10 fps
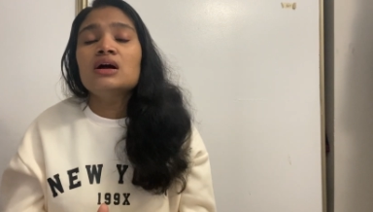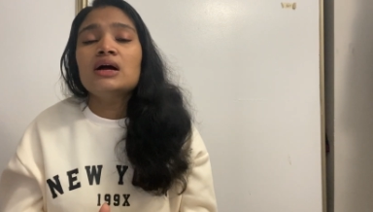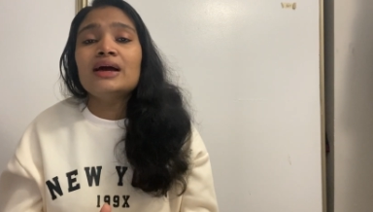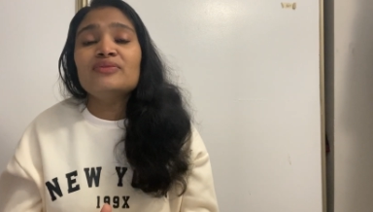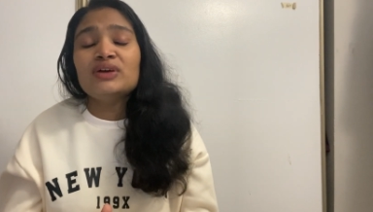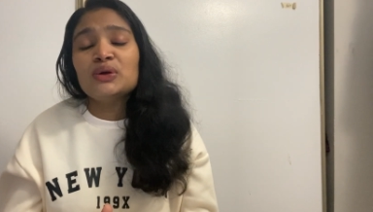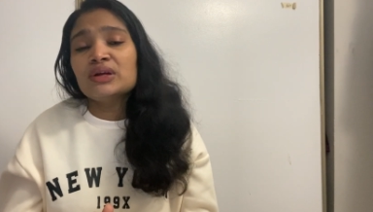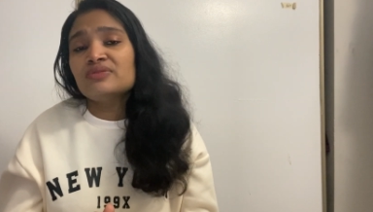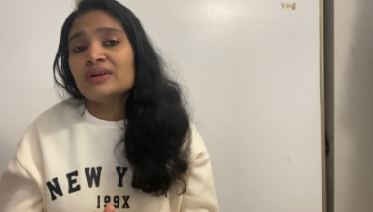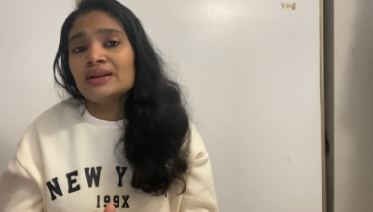and where you
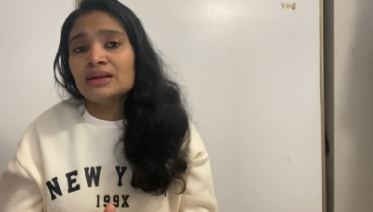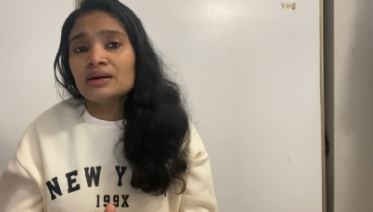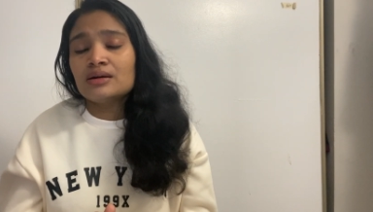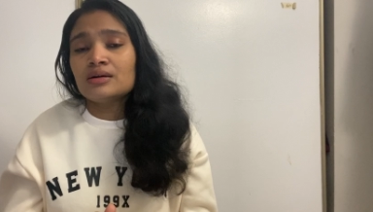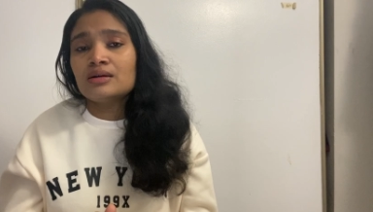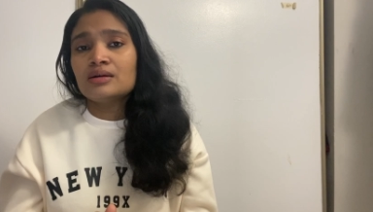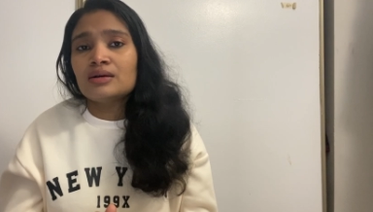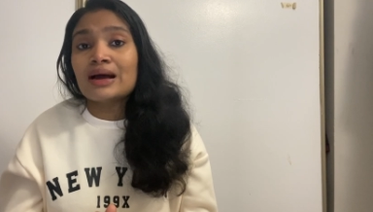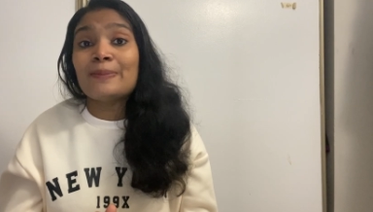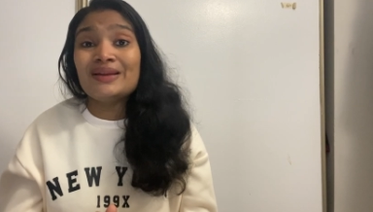can find the uh,
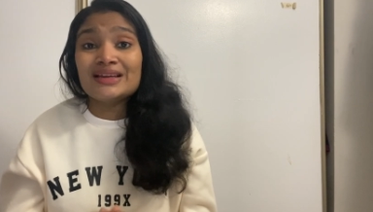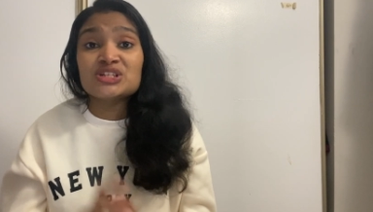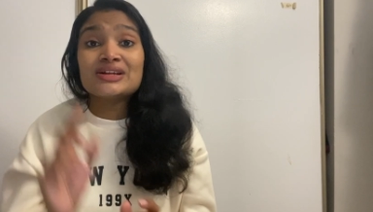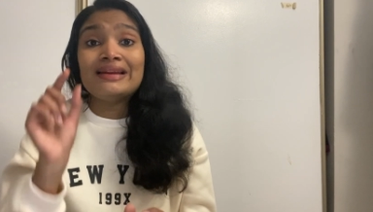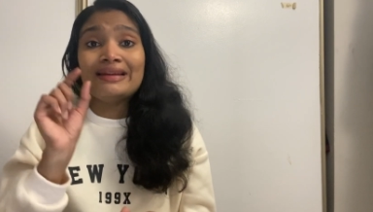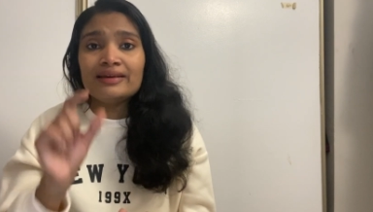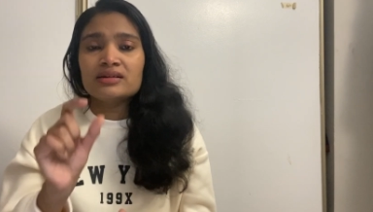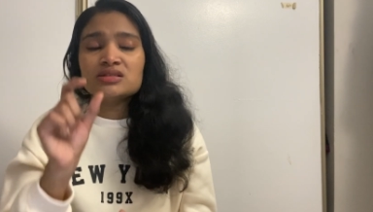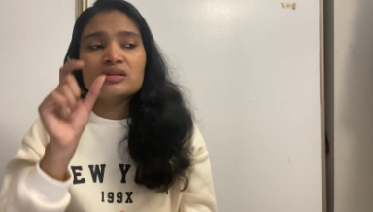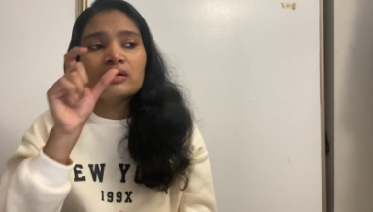application link.
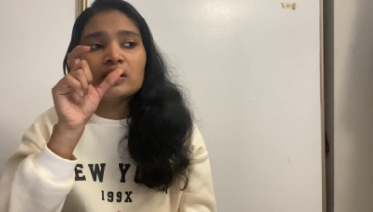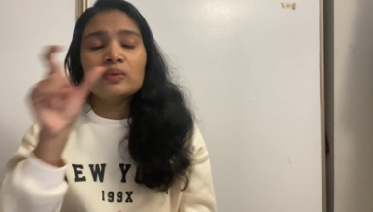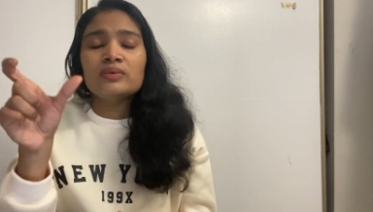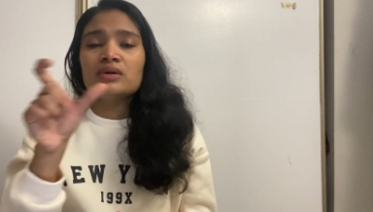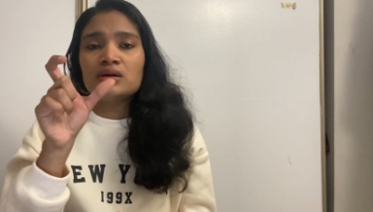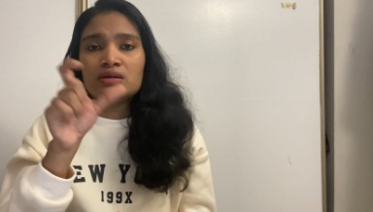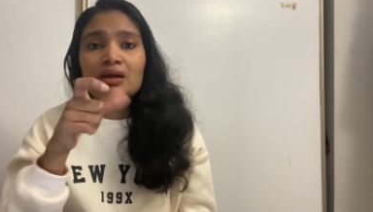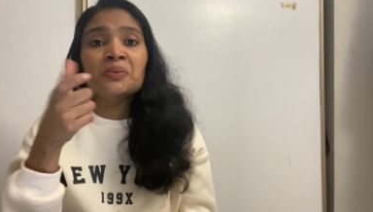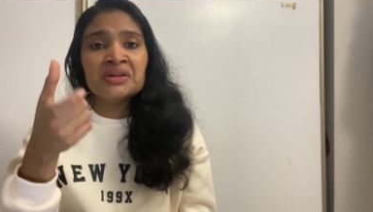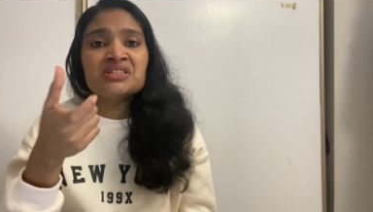So now, now uh,
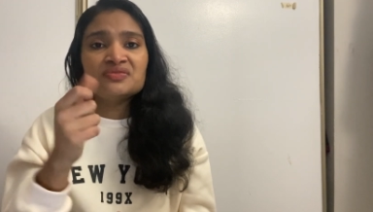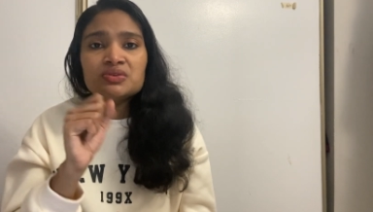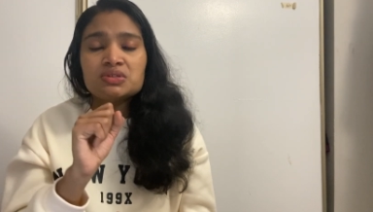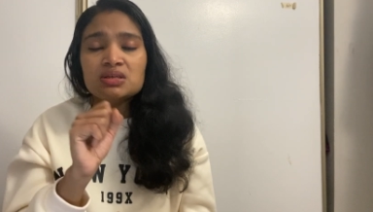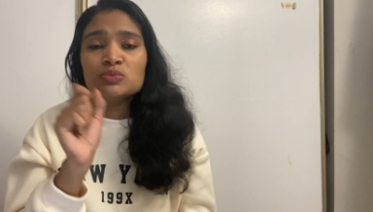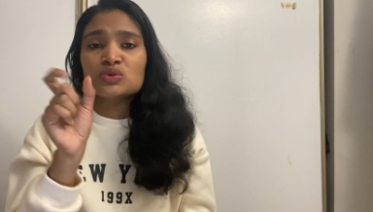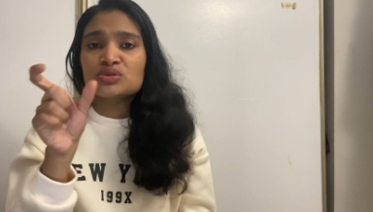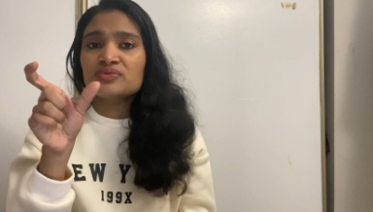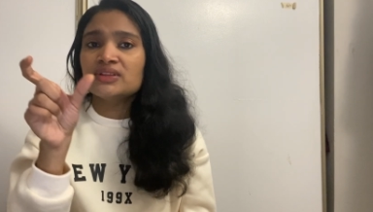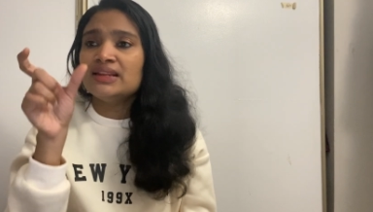nowadays, if you see most
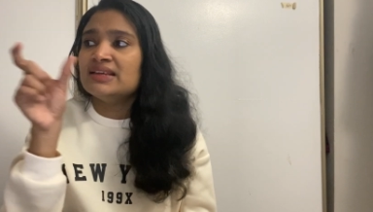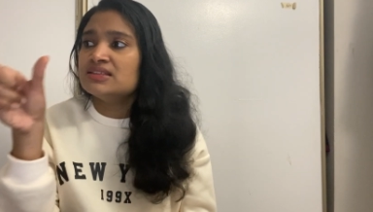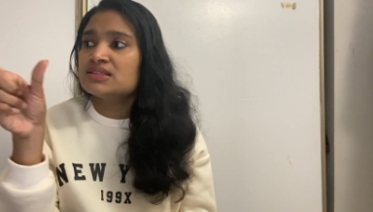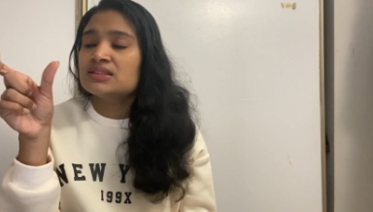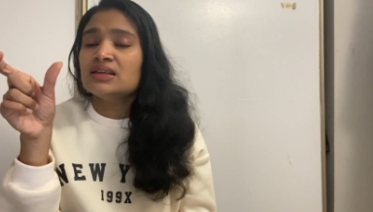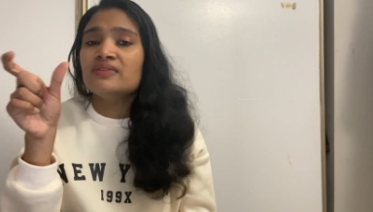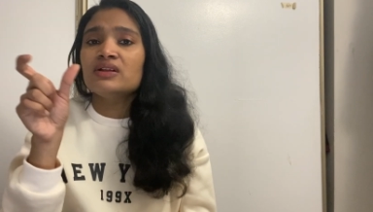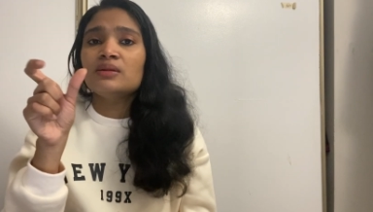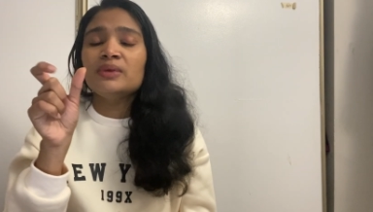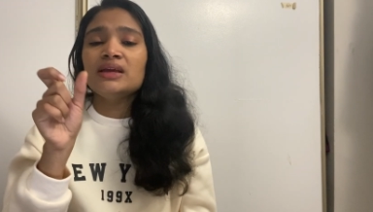of the links, they
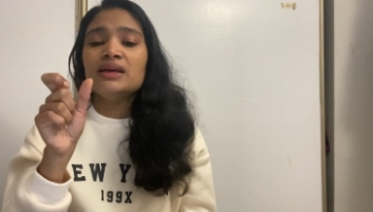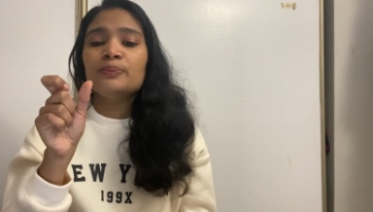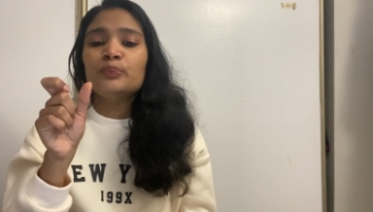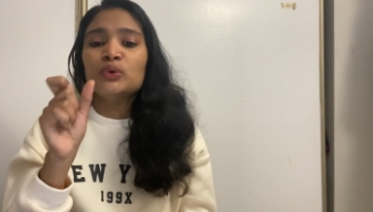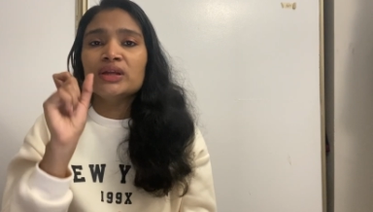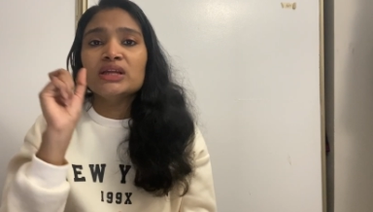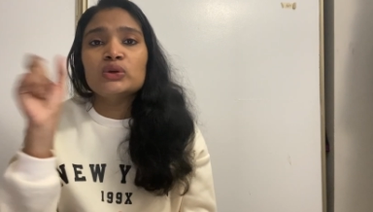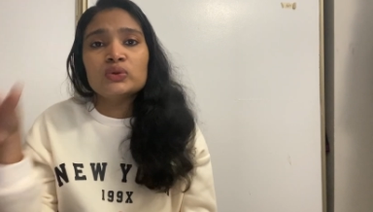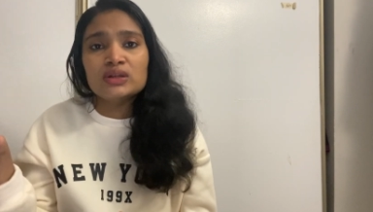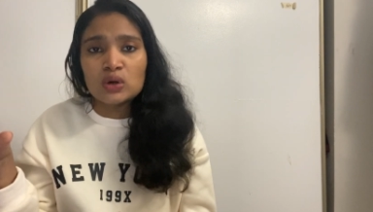will be putting
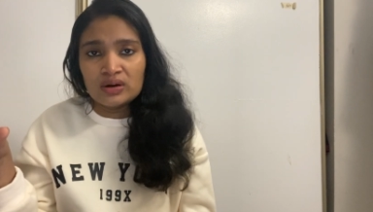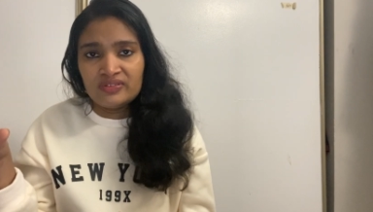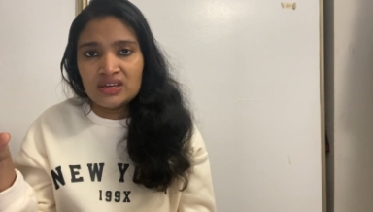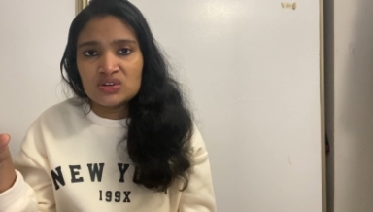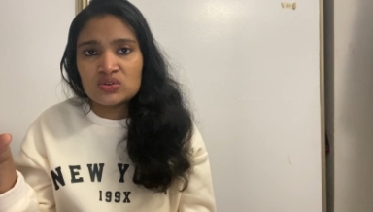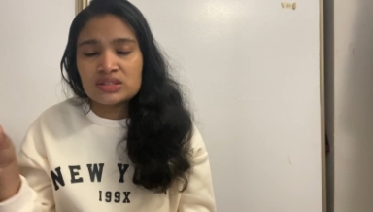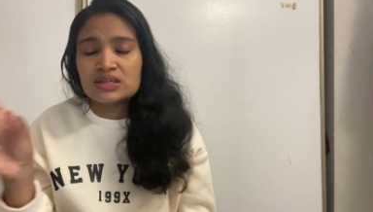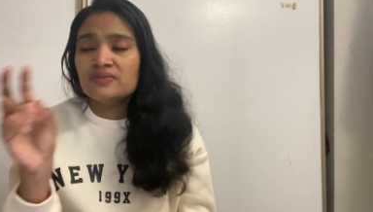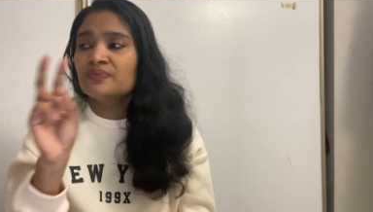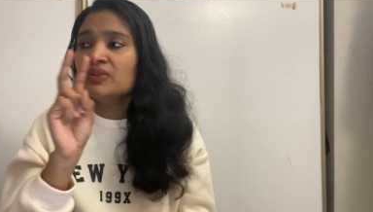into the notification itself.